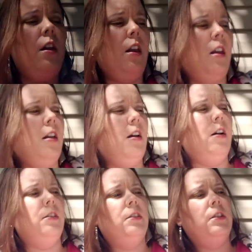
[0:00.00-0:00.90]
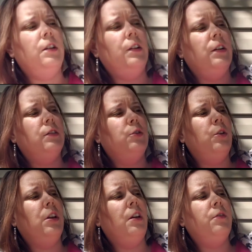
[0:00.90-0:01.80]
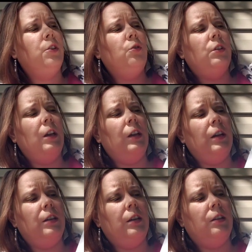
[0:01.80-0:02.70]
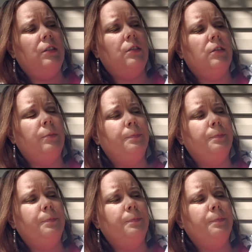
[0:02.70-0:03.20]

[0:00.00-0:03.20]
And so it gives you date ideas